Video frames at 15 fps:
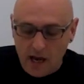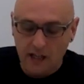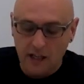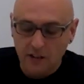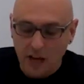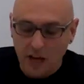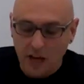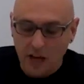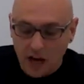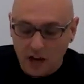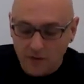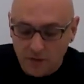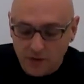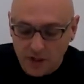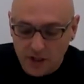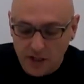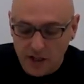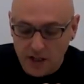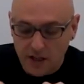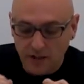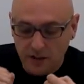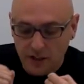And
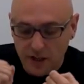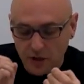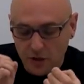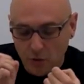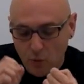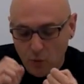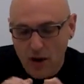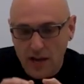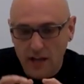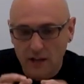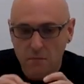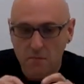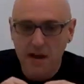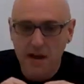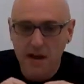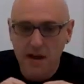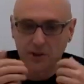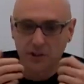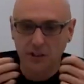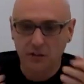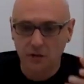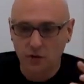the way it
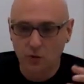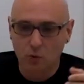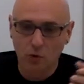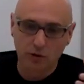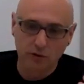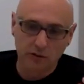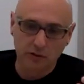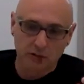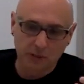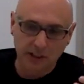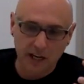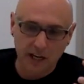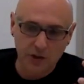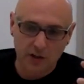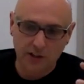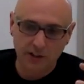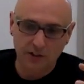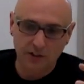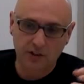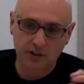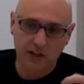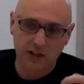maps into the world of application
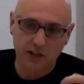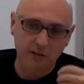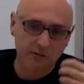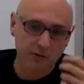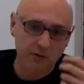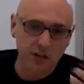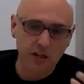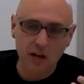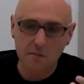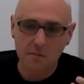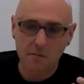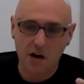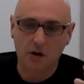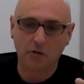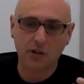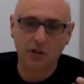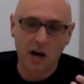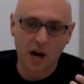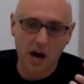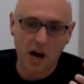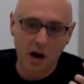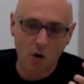architects, like if you think
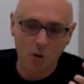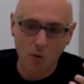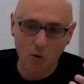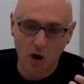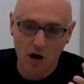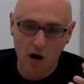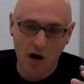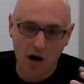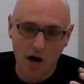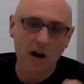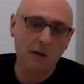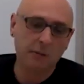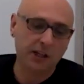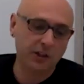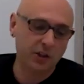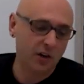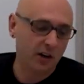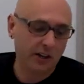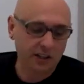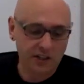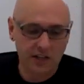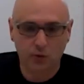about how
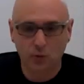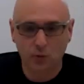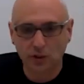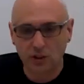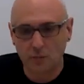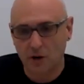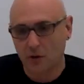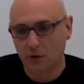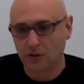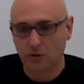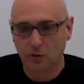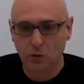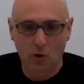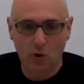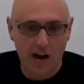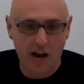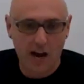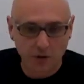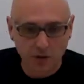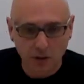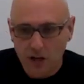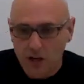application architects reason about their
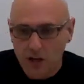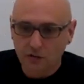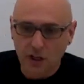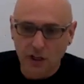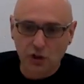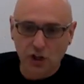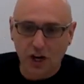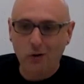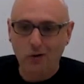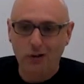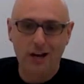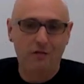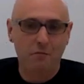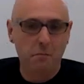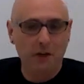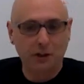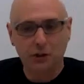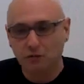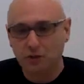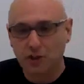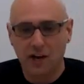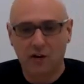apps, they generally have a
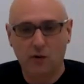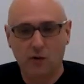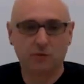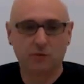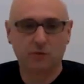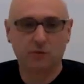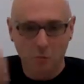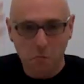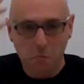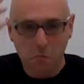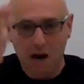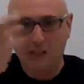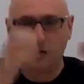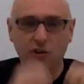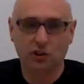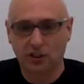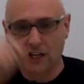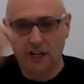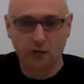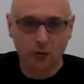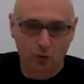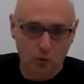bunch of diagrams. There are boxes
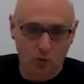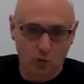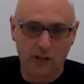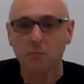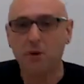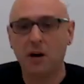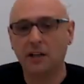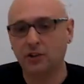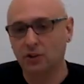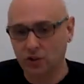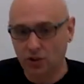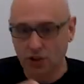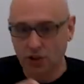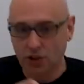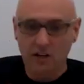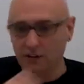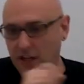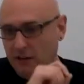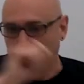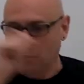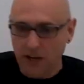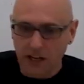connected to other boxes.
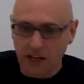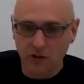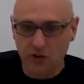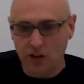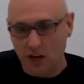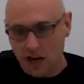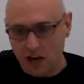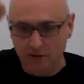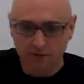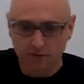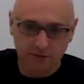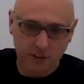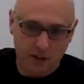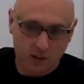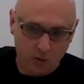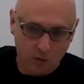They have lines. They have